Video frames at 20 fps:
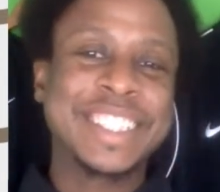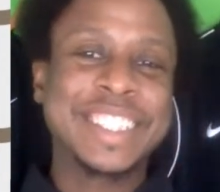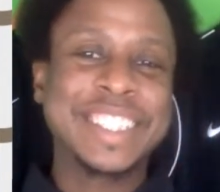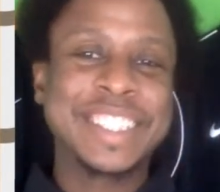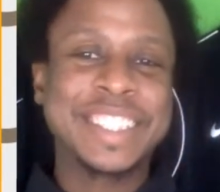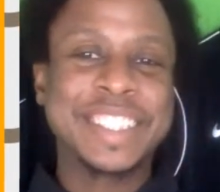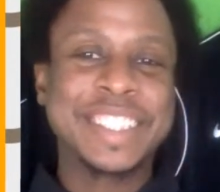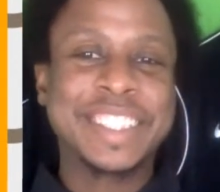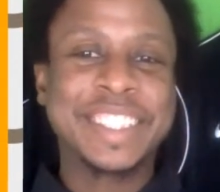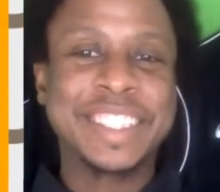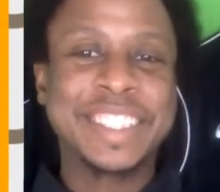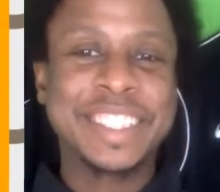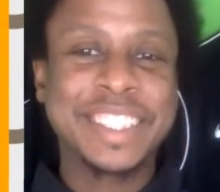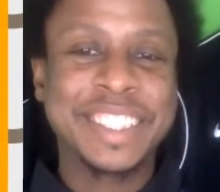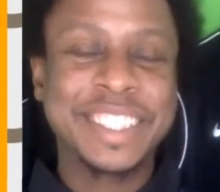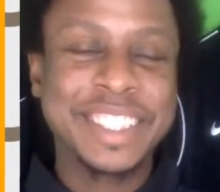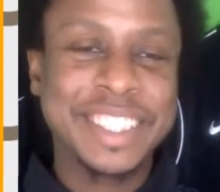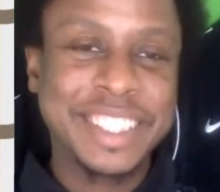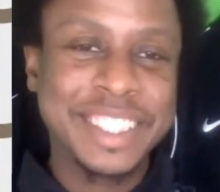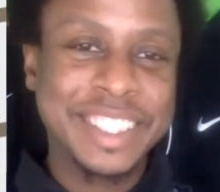
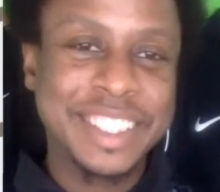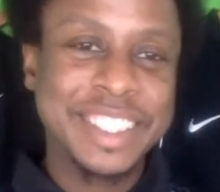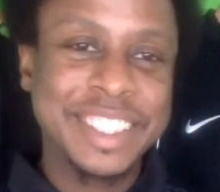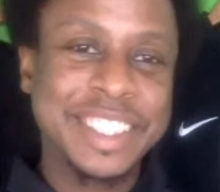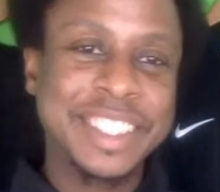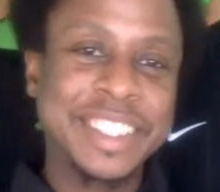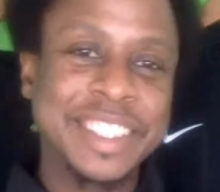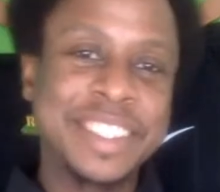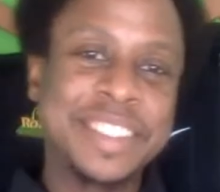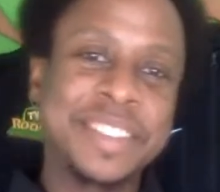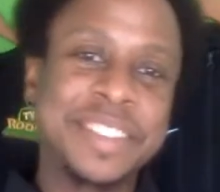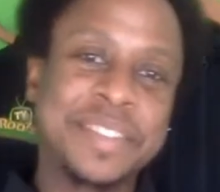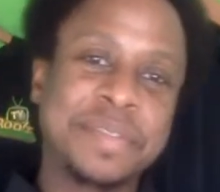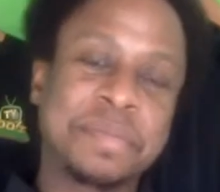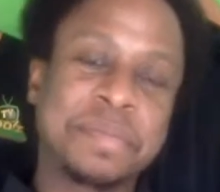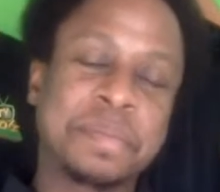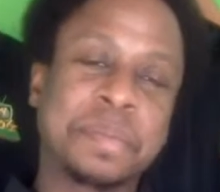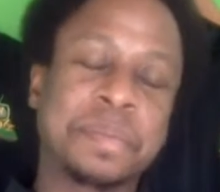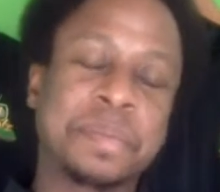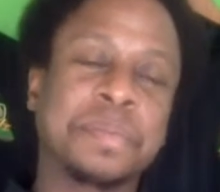
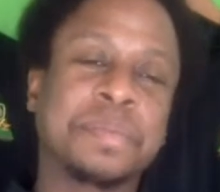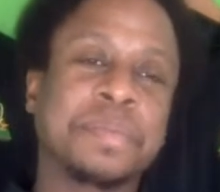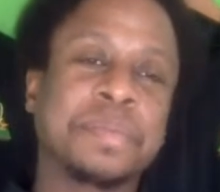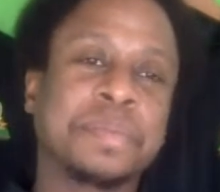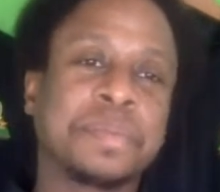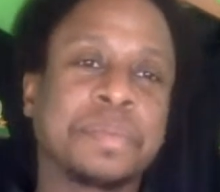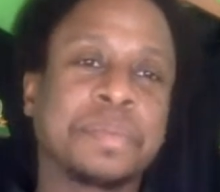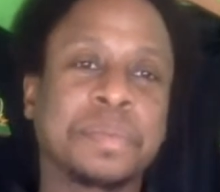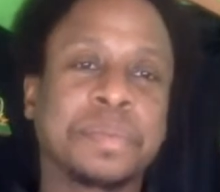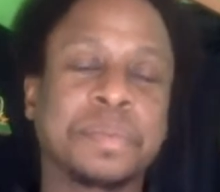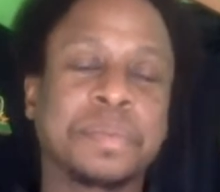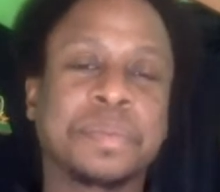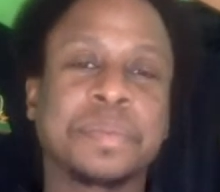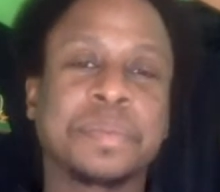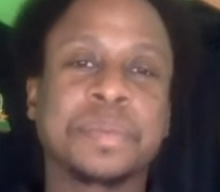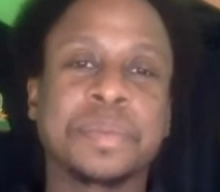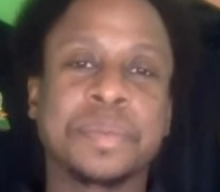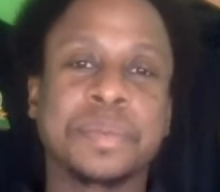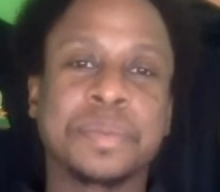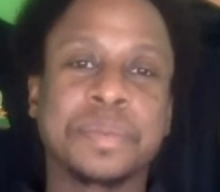
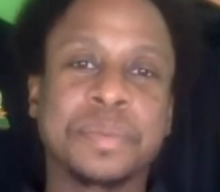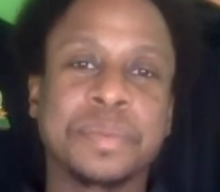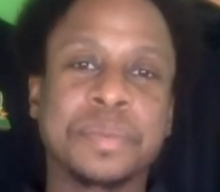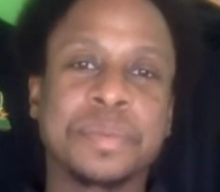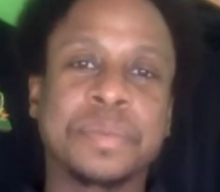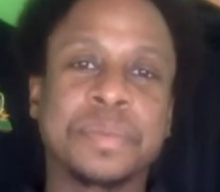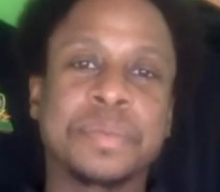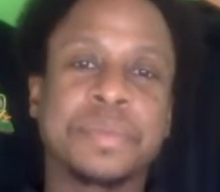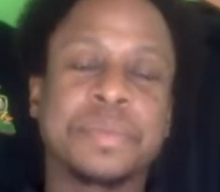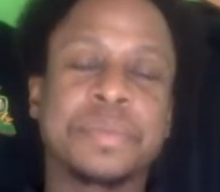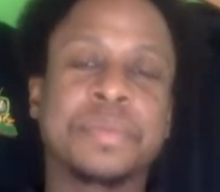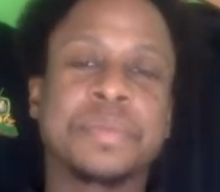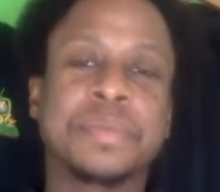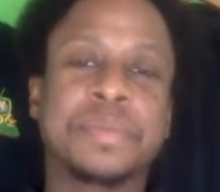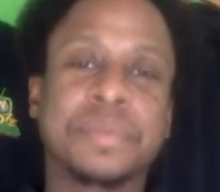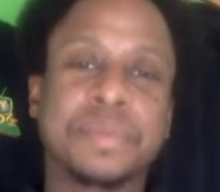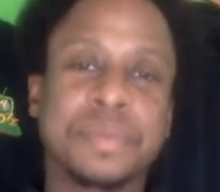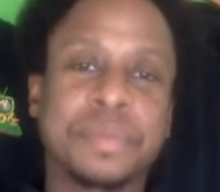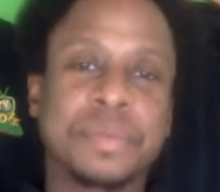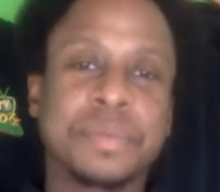
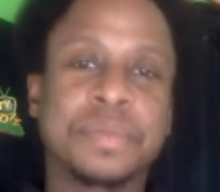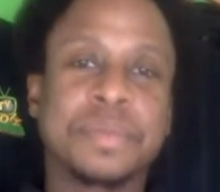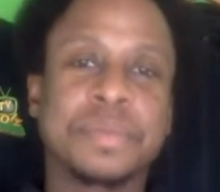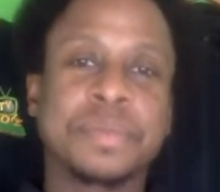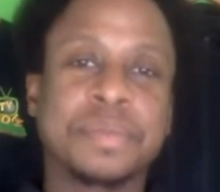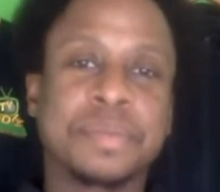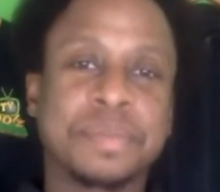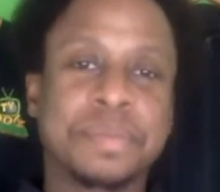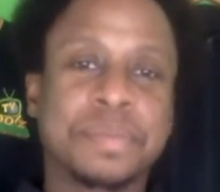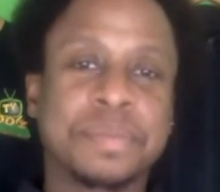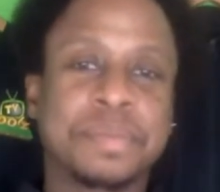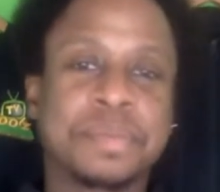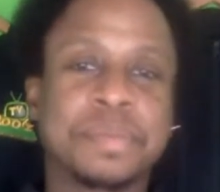(not speaking)